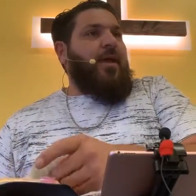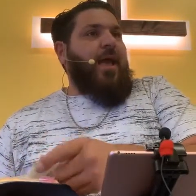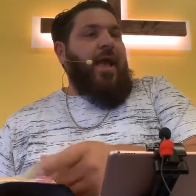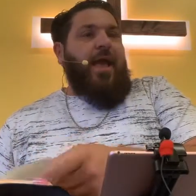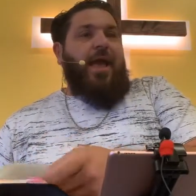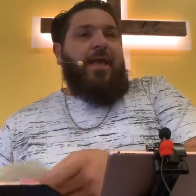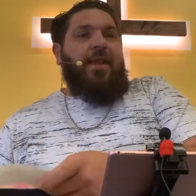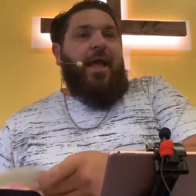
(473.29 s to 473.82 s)

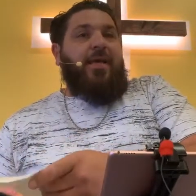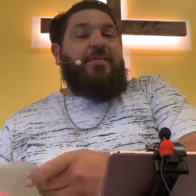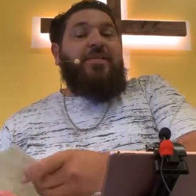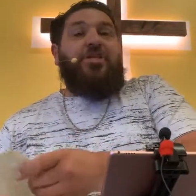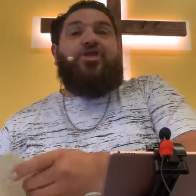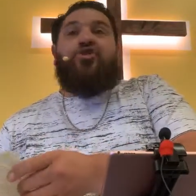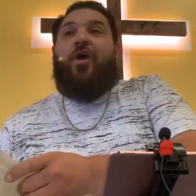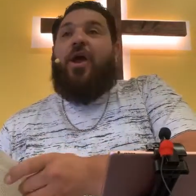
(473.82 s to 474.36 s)
And as
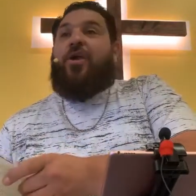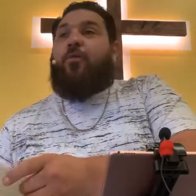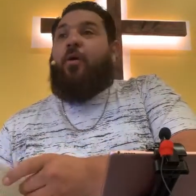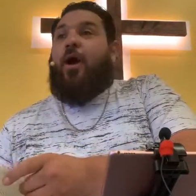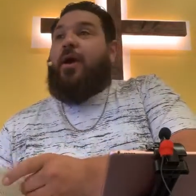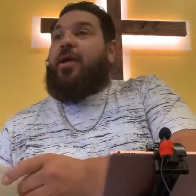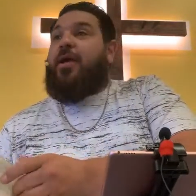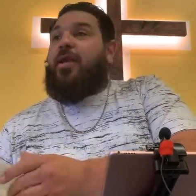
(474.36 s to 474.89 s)
he's trying to
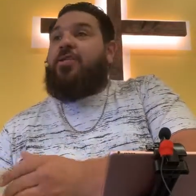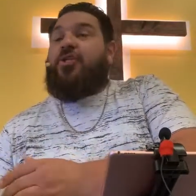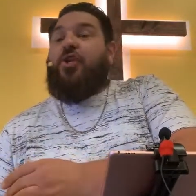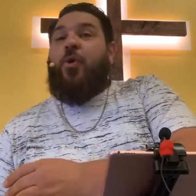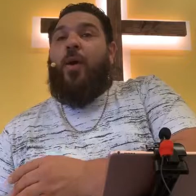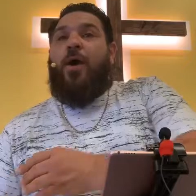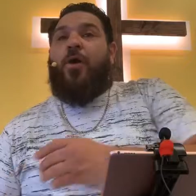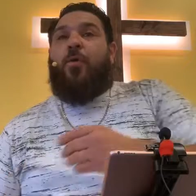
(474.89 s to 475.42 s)
walk, he doesn't
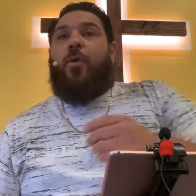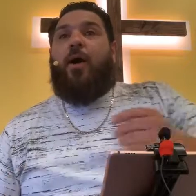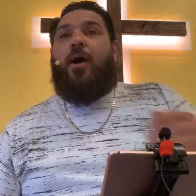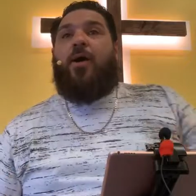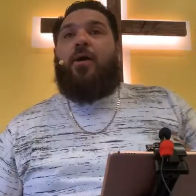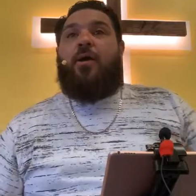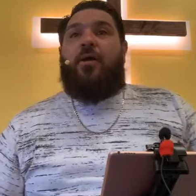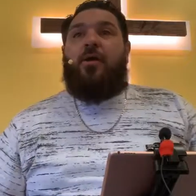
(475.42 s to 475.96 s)
know how to
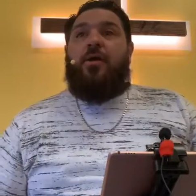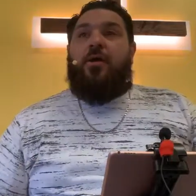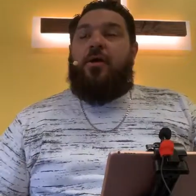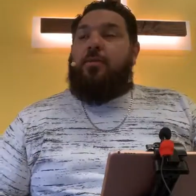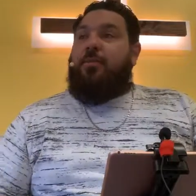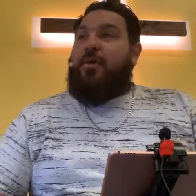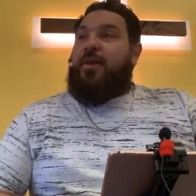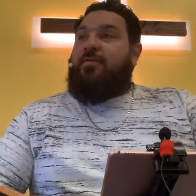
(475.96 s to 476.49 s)
walk.
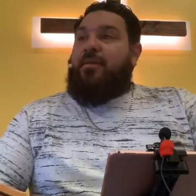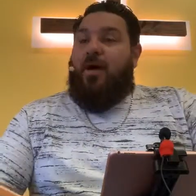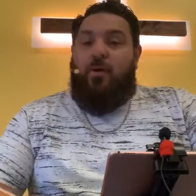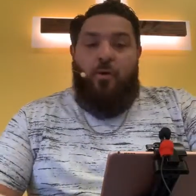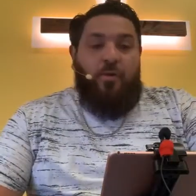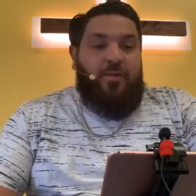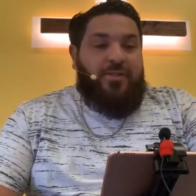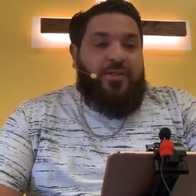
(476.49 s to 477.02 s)
But if I
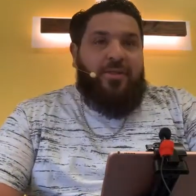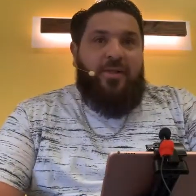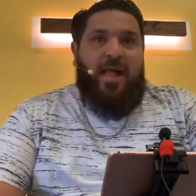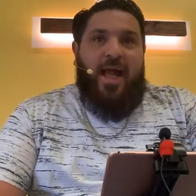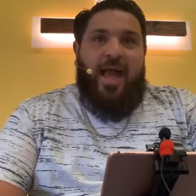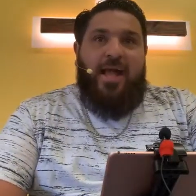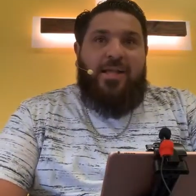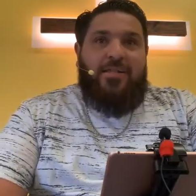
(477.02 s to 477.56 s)
hold his little
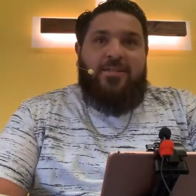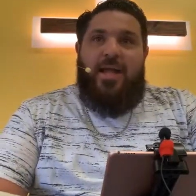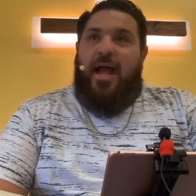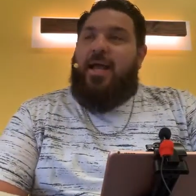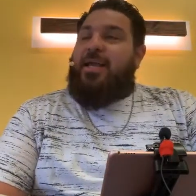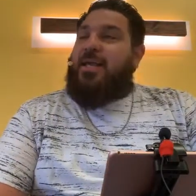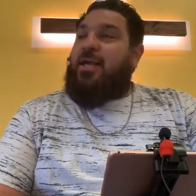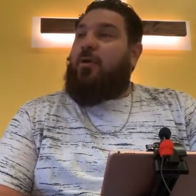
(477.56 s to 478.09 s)
hands,
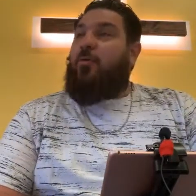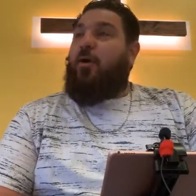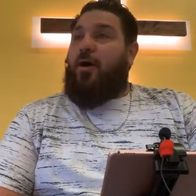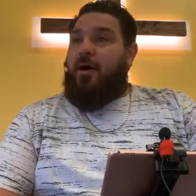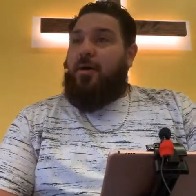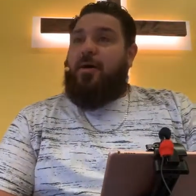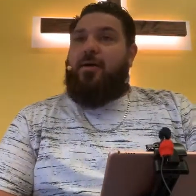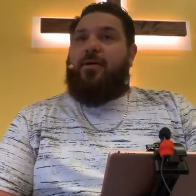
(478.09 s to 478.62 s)
he can
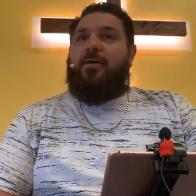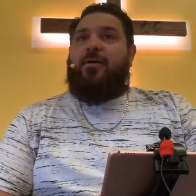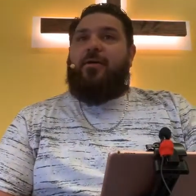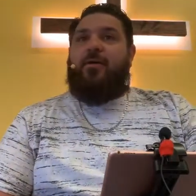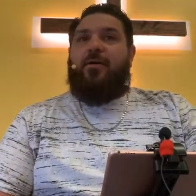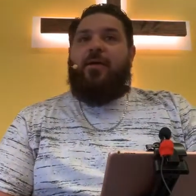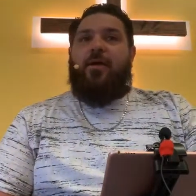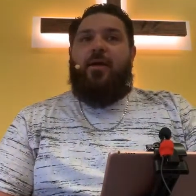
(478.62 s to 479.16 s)
walk.
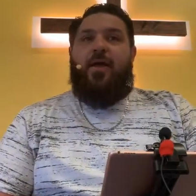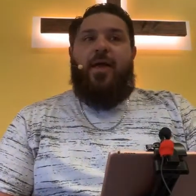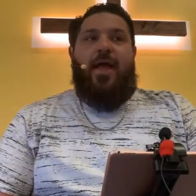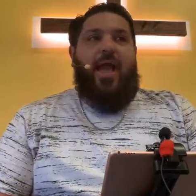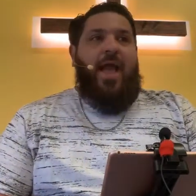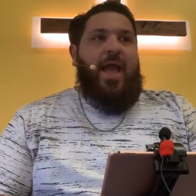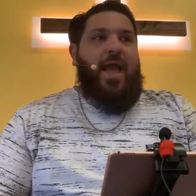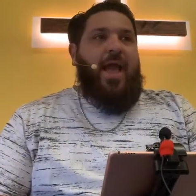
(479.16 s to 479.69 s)

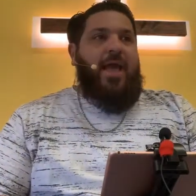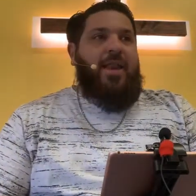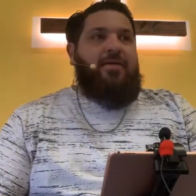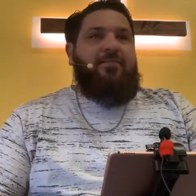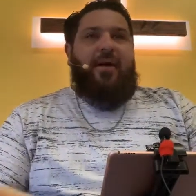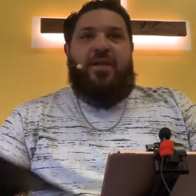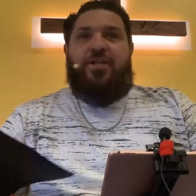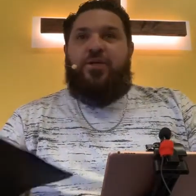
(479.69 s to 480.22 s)
And if
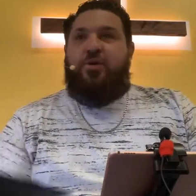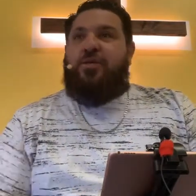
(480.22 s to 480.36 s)
I do